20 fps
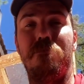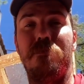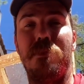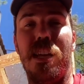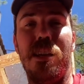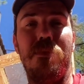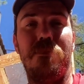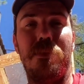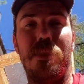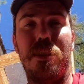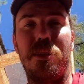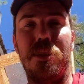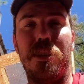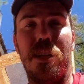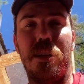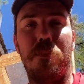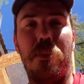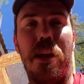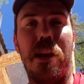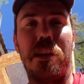yeah, I'll
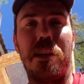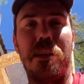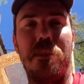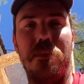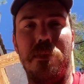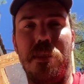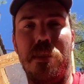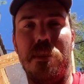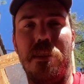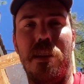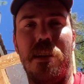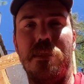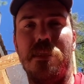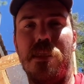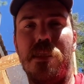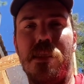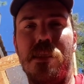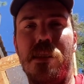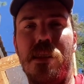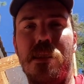check back in with you guys
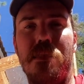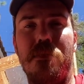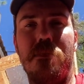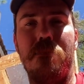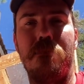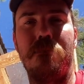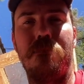at the end.